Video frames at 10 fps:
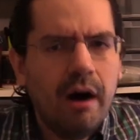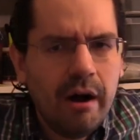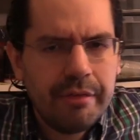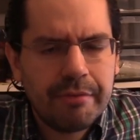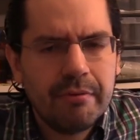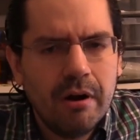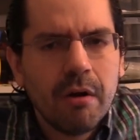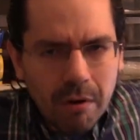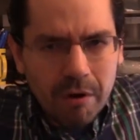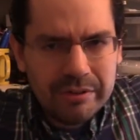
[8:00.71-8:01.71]

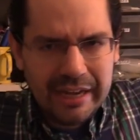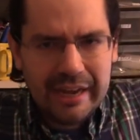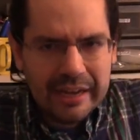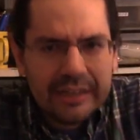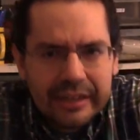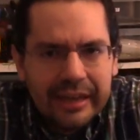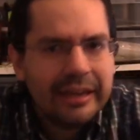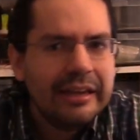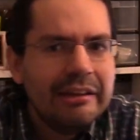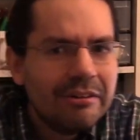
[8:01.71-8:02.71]
Mothra, Rodan,
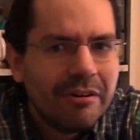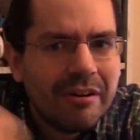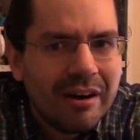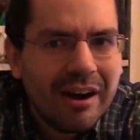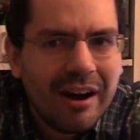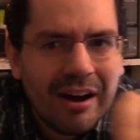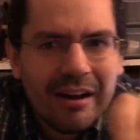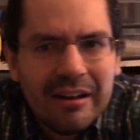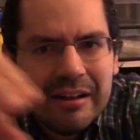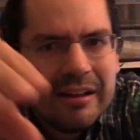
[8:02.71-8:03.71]
King Ghidorah,
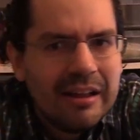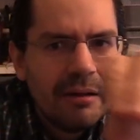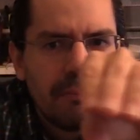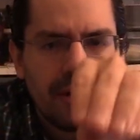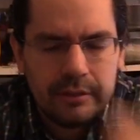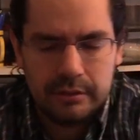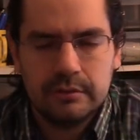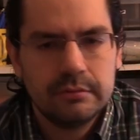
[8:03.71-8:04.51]
but